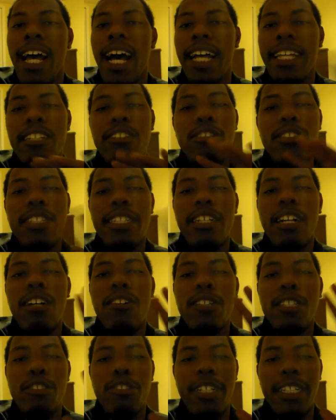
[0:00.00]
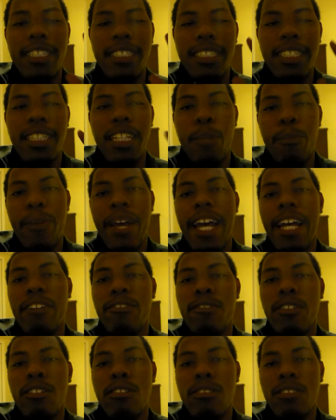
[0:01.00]
I usually always try to sit in the
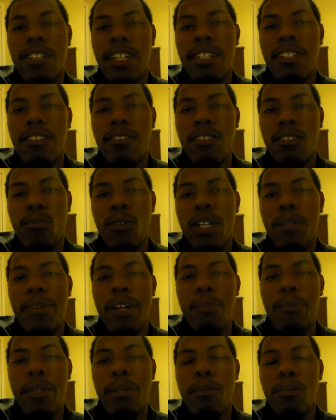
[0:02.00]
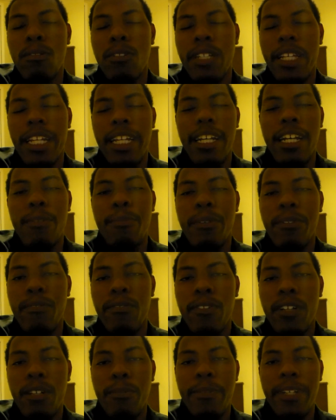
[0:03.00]
back row so I don't have to worry about people getting up in
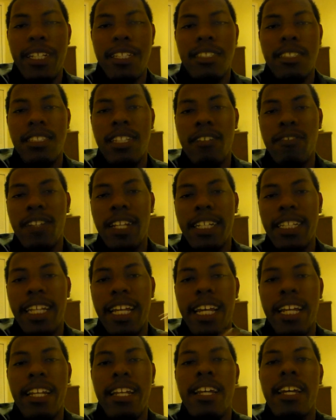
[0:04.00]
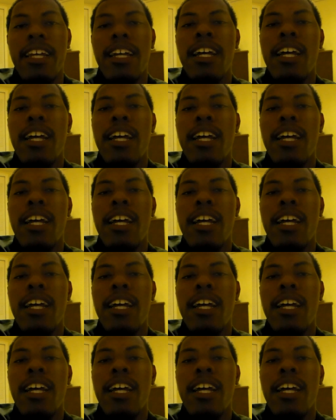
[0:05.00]
front of me and stuff like that.